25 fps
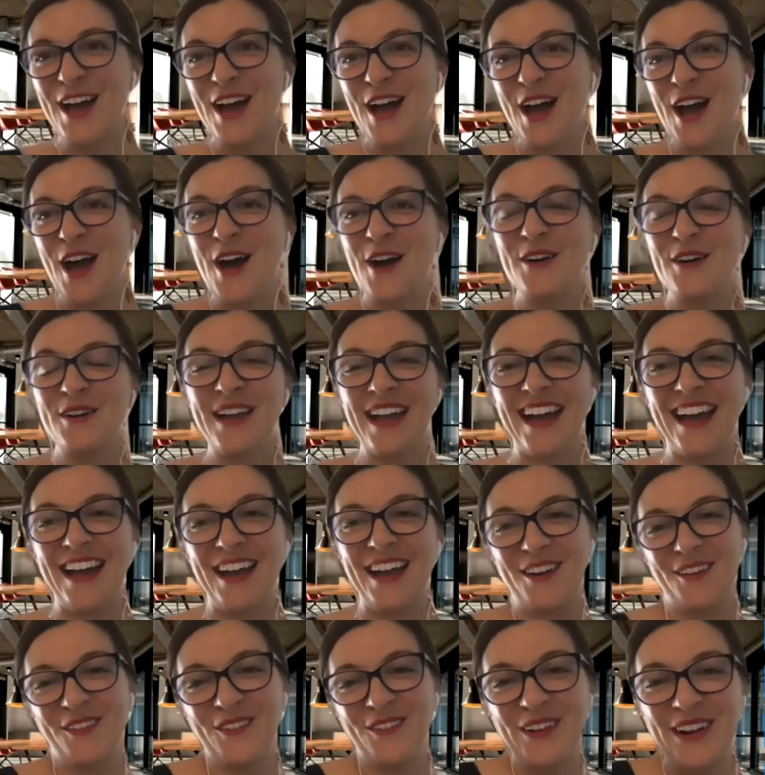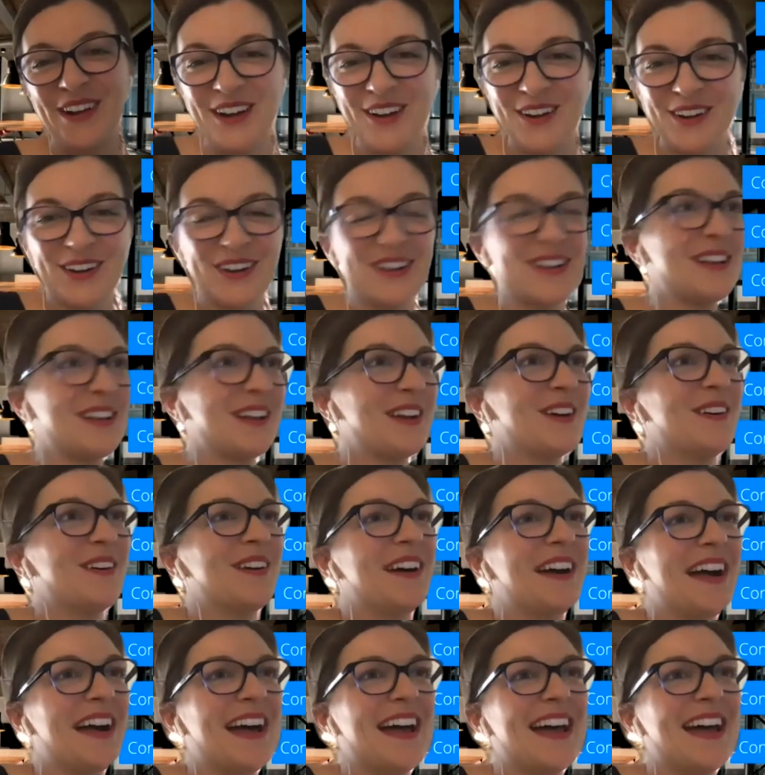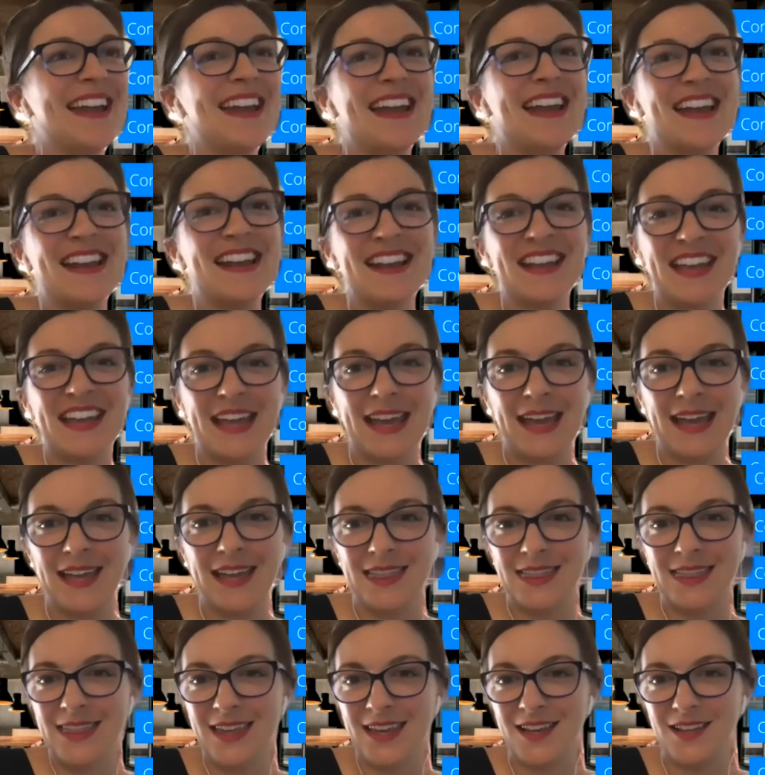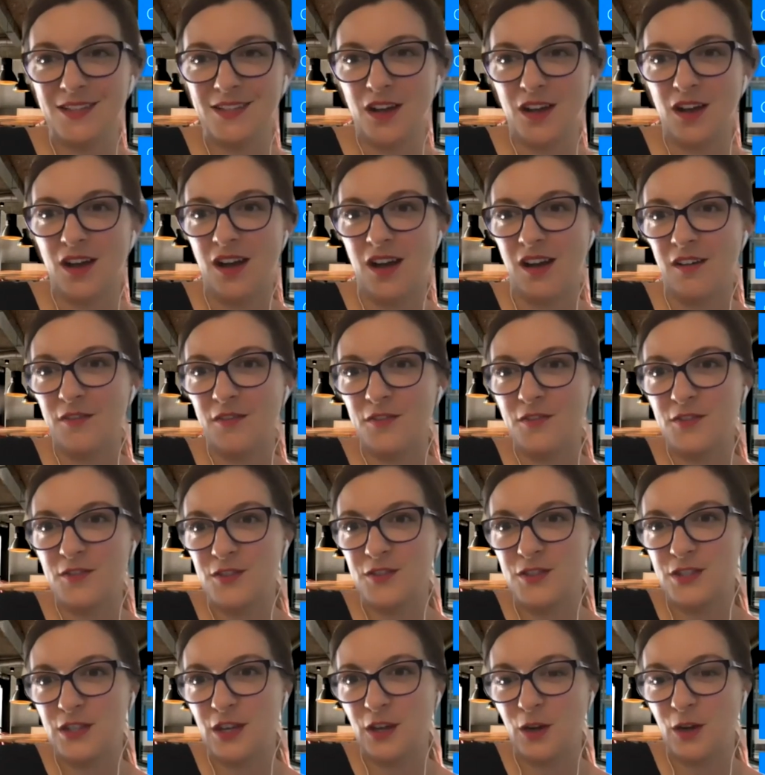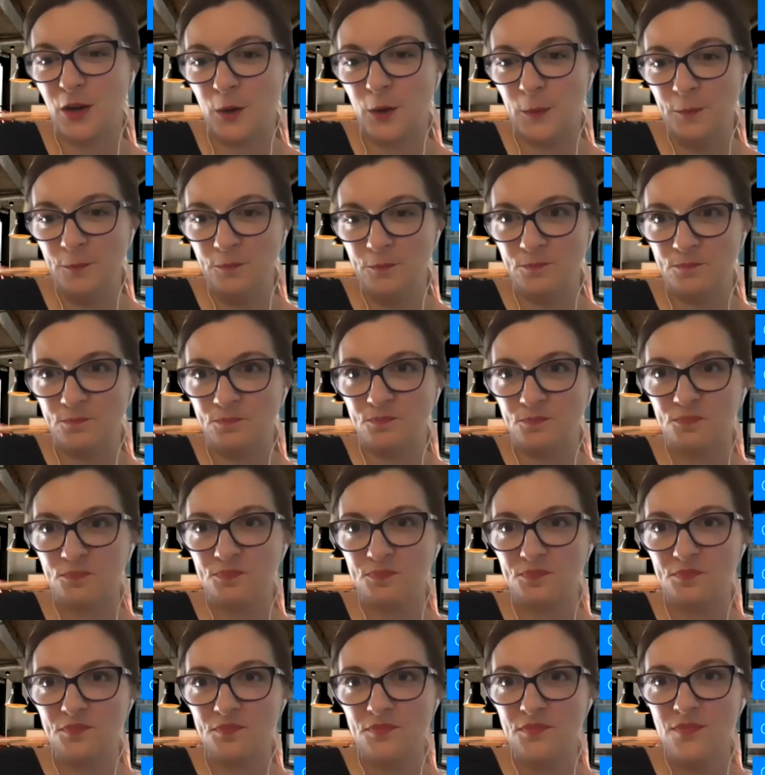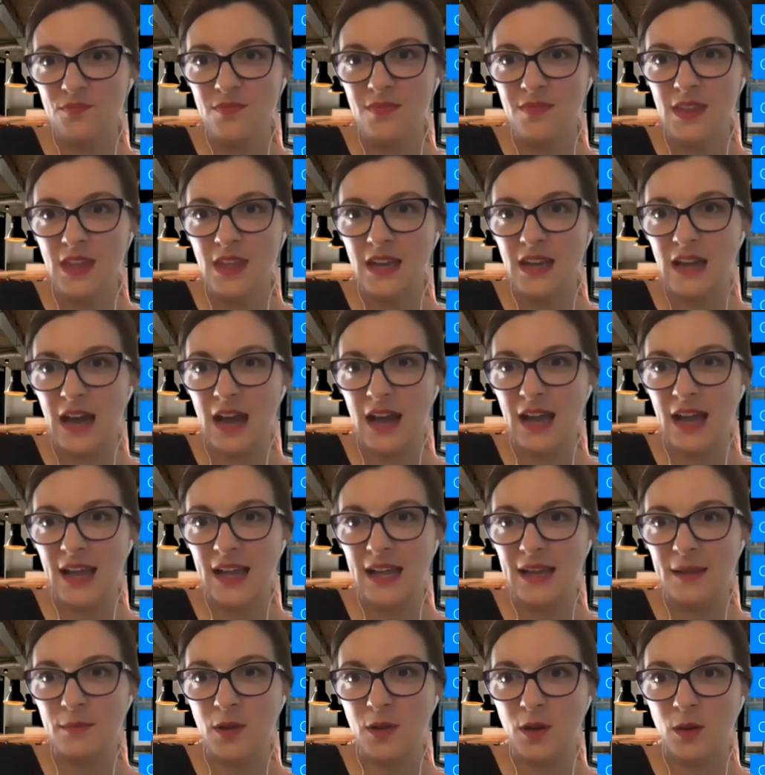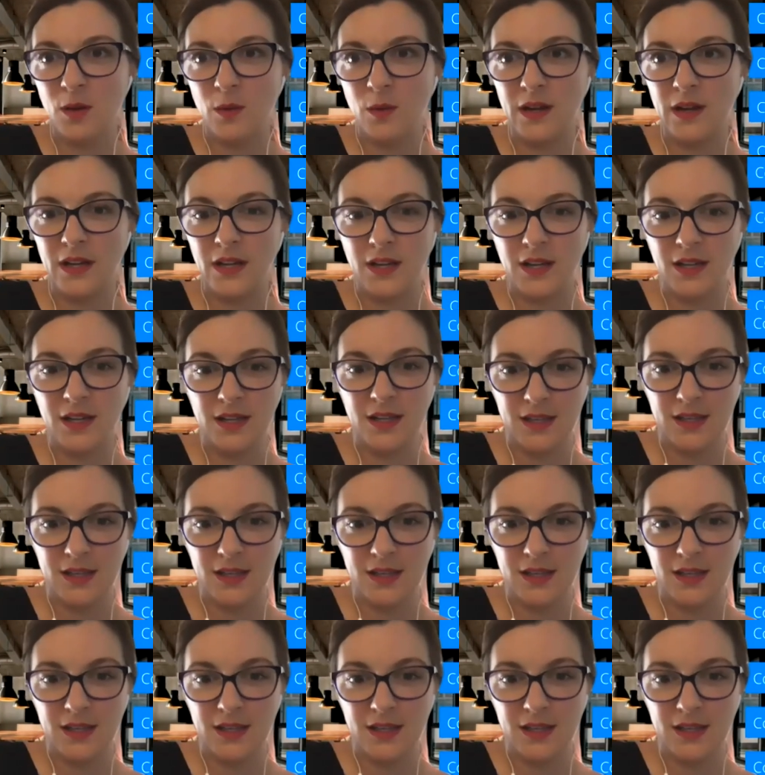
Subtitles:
Okay, we are going to go ahead and kick things off. So I am going